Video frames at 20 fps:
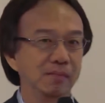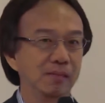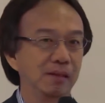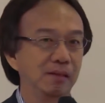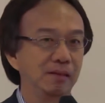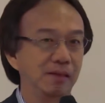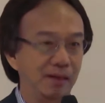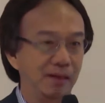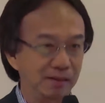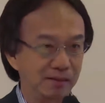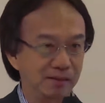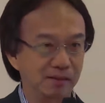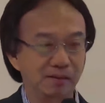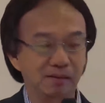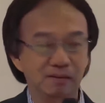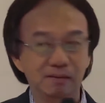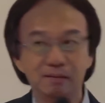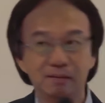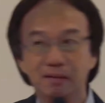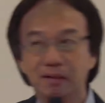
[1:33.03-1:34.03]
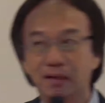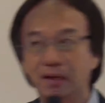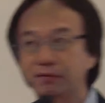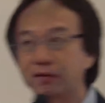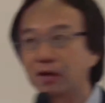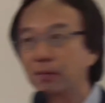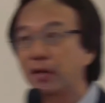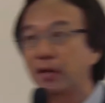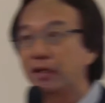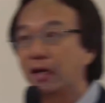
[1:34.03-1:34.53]
Yes, and
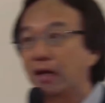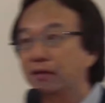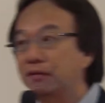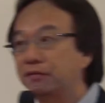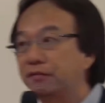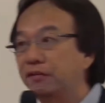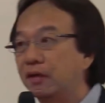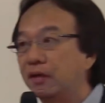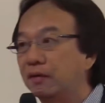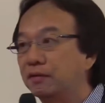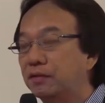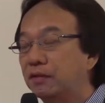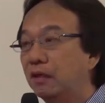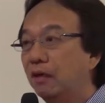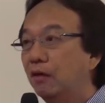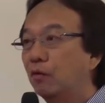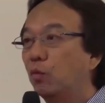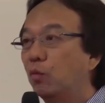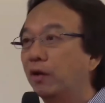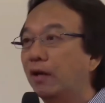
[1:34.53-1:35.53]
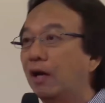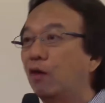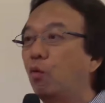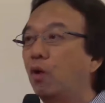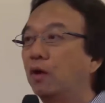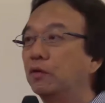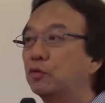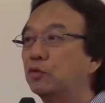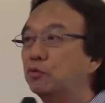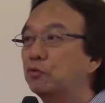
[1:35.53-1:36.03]
there are many other things. What I
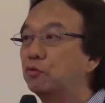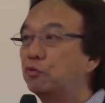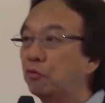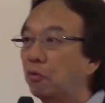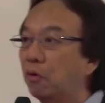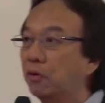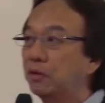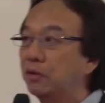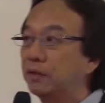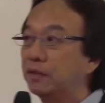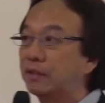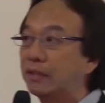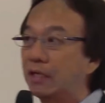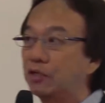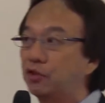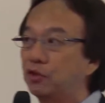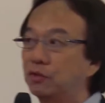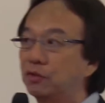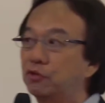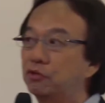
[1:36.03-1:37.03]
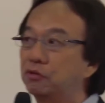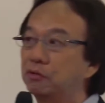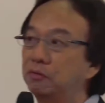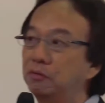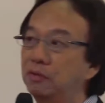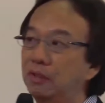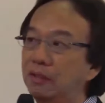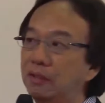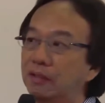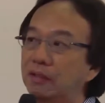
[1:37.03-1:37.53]
want to draw your attention to
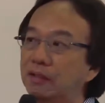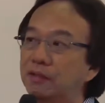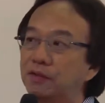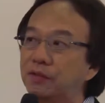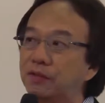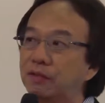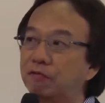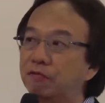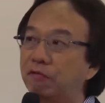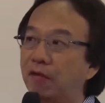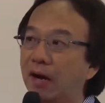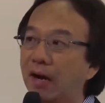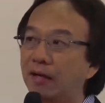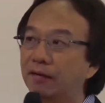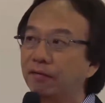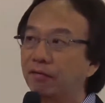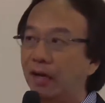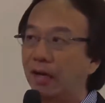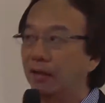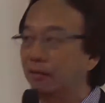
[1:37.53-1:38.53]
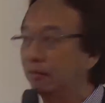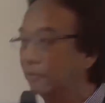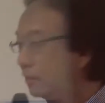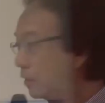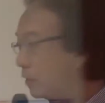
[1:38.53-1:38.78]
is the fact that